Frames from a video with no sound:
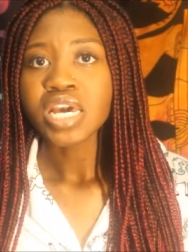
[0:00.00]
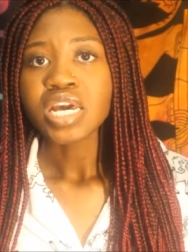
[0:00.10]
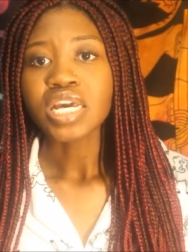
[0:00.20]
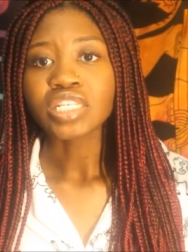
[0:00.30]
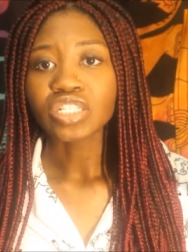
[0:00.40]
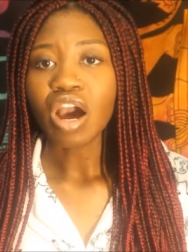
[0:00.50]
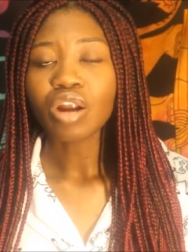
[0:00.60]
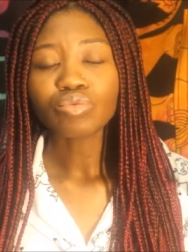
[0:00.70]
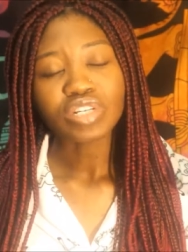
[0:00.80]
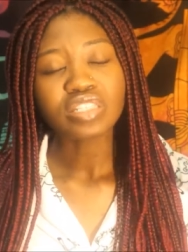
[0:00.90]
is
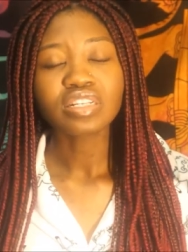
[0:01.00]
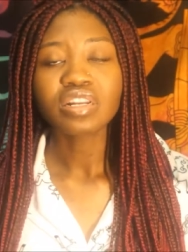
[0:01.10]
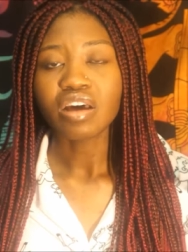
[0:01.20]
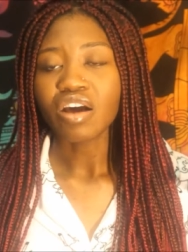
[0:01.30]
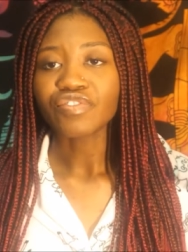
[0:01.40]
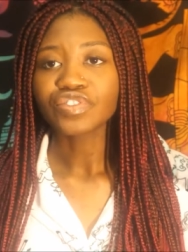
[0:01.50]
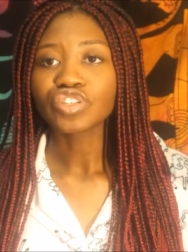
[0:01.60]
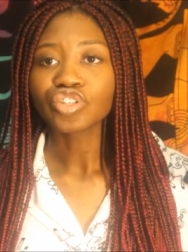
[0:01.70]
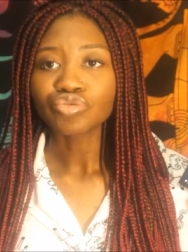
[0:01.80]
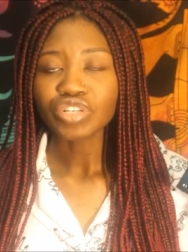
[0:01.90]
not reason enough to
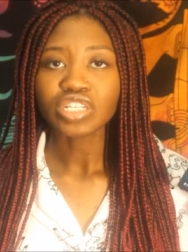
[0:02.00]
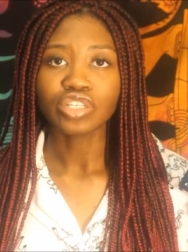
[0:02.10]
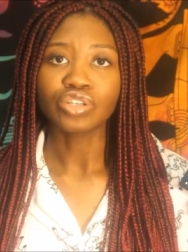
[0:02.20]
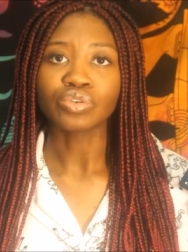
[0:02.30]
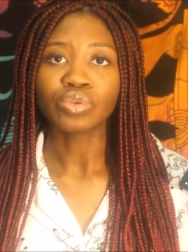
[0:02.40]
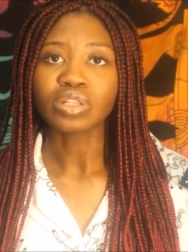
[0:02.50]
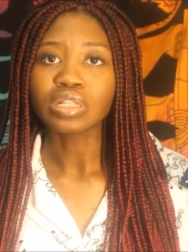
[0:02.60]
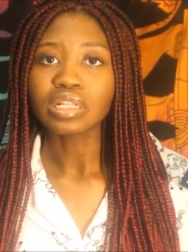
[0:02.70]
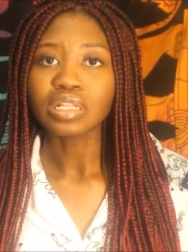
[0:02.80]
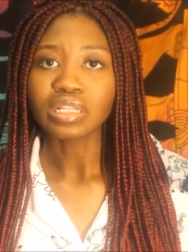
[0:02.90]
treat you
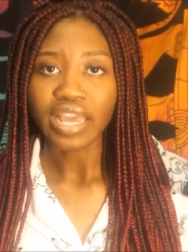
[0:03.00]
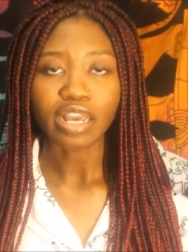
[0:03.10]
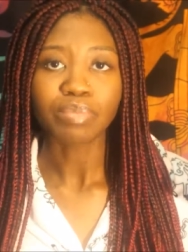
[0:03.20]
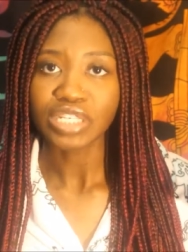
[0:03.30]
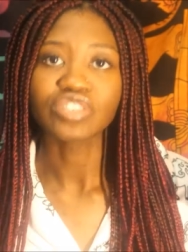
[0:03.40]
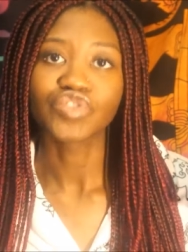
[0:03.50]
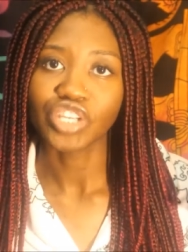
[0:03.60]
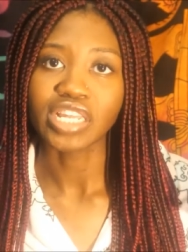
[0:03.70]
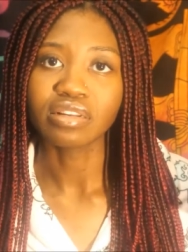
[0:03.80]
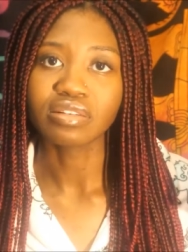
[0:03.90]
like a piece of
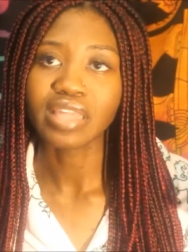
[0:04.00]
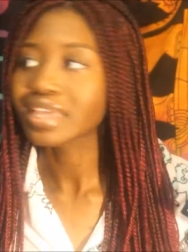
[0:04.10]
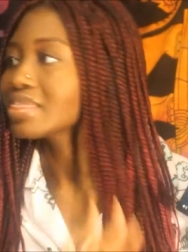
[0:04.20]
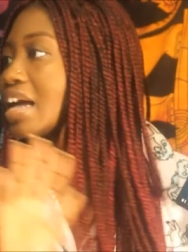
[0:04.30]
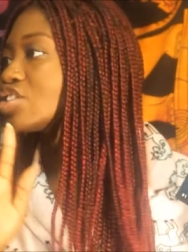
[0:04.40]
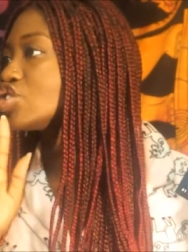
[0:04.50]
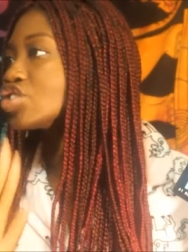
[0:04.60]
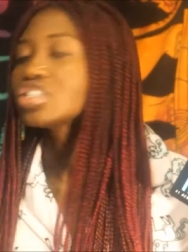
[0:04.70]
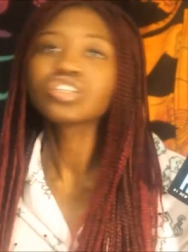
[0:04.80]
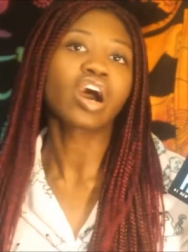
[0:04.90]
shit. Like, that's
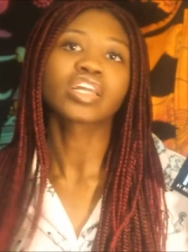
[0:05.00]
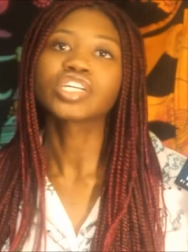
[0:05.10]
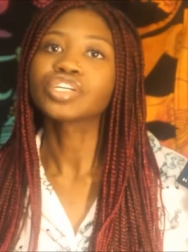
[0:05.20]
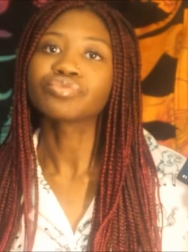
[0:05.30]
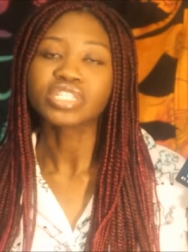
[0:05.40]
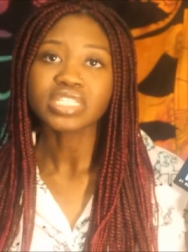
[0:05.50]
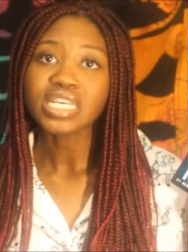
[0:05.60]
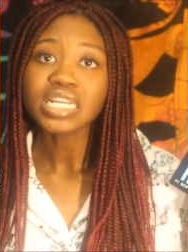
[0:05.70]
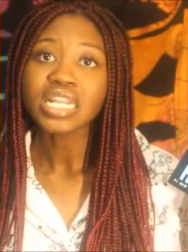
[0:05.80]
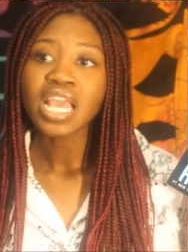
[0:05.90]
just not a good
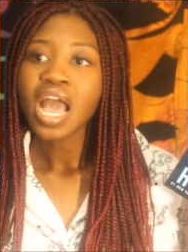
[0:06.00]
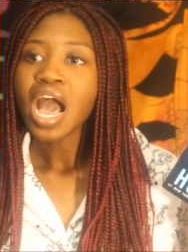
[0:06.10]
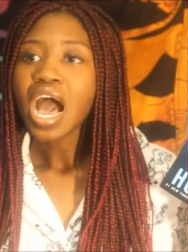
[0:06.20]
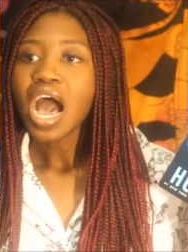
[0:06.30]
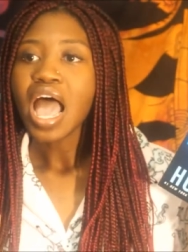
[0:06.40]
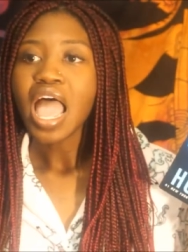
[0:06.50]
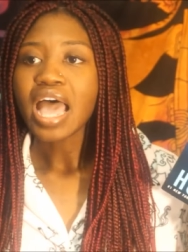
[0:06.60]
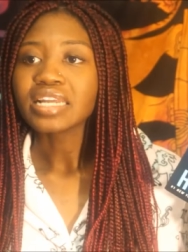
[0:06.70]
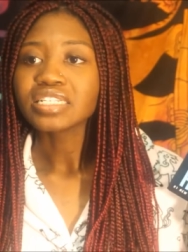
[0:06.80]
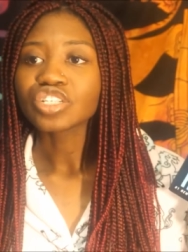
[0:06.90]
reason
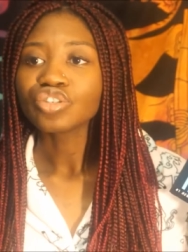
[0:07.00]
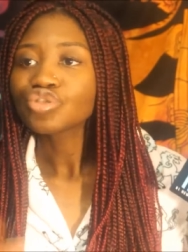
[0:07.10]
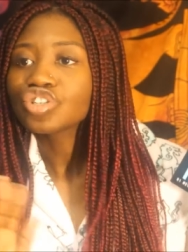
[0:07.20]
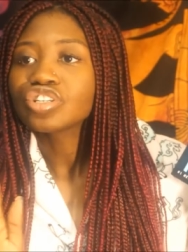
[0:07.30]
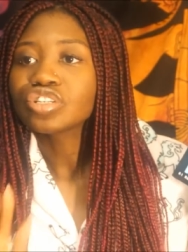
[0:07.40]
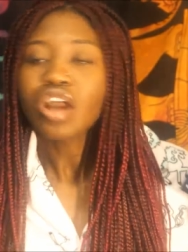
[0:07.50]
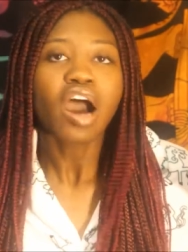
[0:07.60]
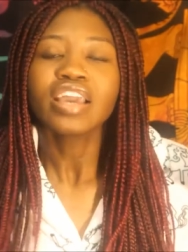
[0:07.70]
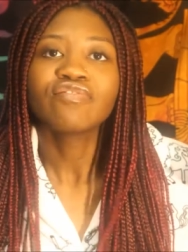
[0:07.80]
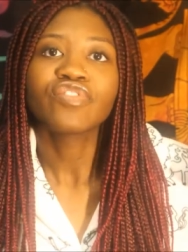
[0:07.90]
and you should
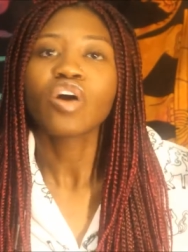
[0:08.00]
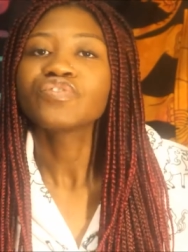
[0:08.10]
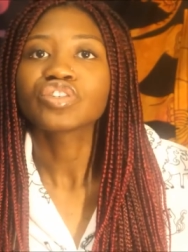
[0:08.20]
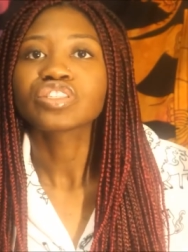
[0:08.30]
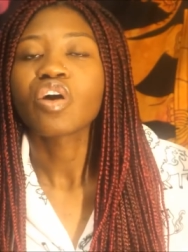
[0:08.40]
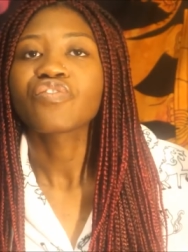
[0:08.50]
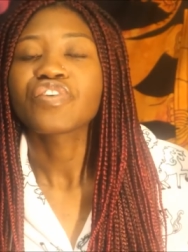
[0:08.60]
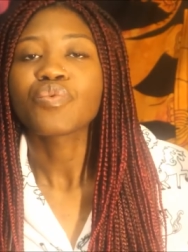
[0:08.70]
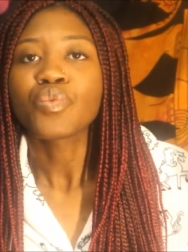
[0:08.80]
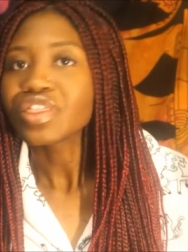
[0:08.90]
not involve yourself
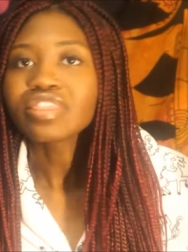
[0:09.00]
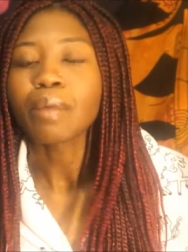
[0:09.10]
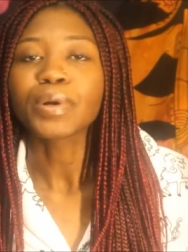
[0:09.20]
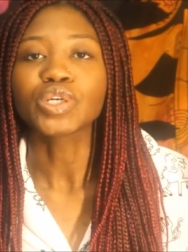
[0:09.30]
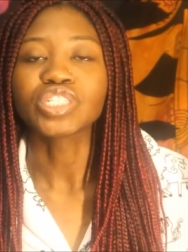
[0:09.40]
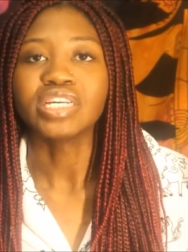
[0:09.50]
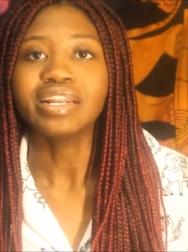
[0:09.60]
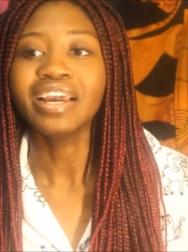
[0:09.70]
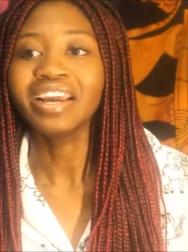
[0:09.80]
with that person